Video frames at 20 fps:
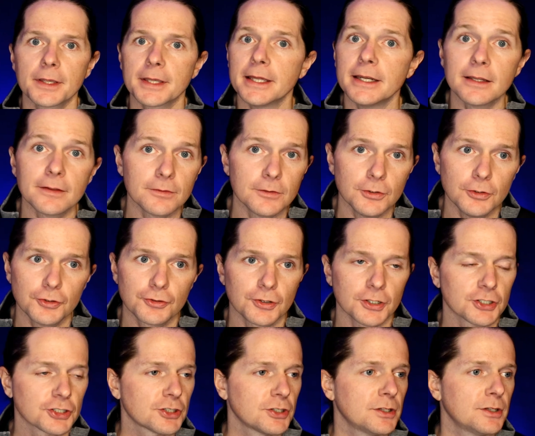getting the
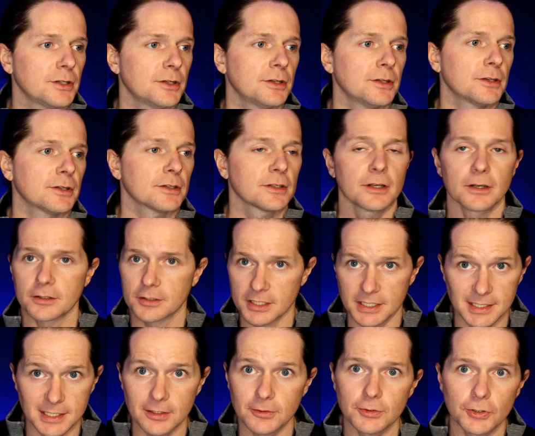nutrition,
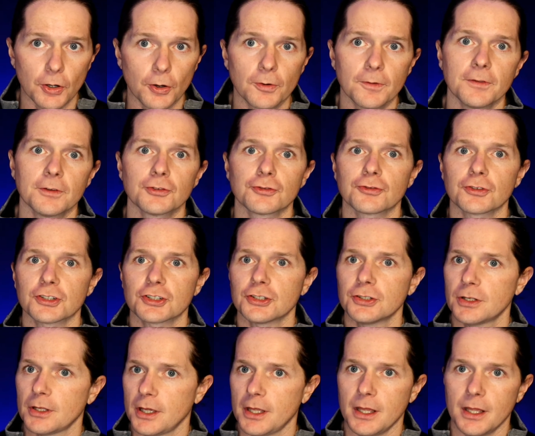continuing to hone in the
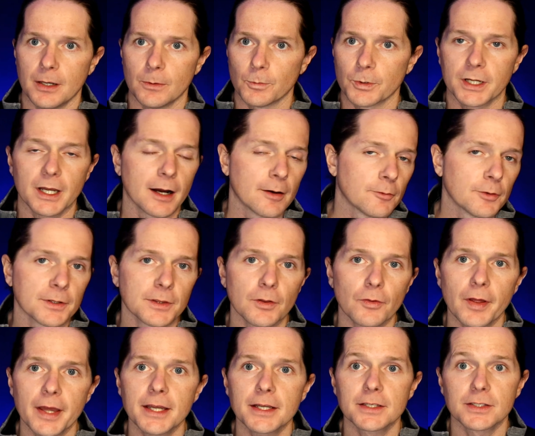nutrition, and recovering
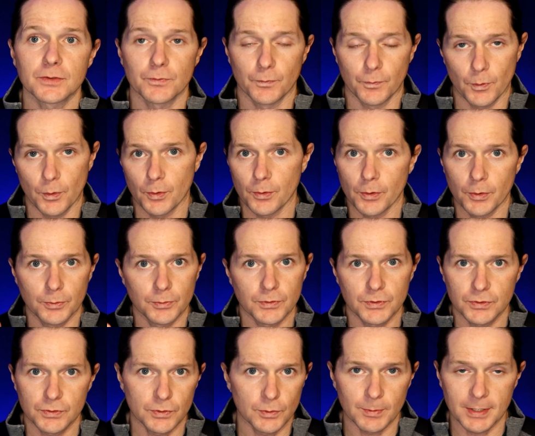the legs for the
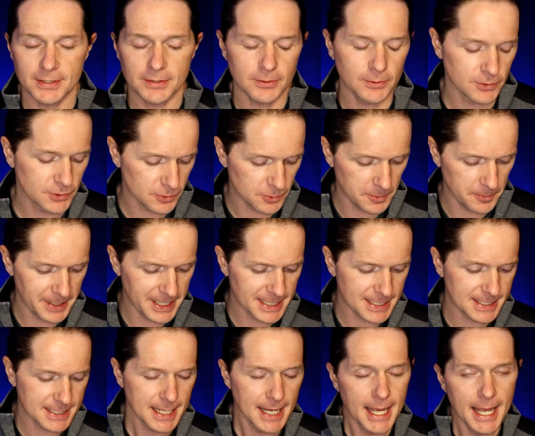rest of those 3
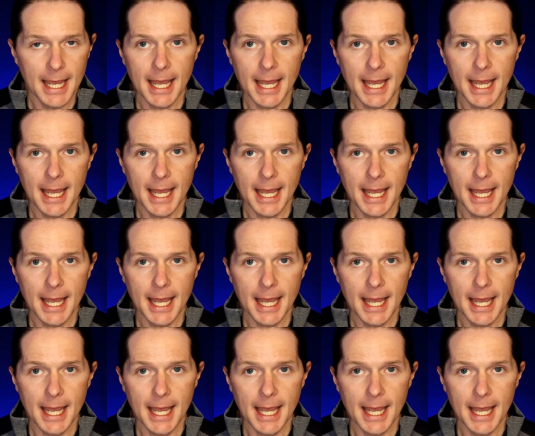weeks,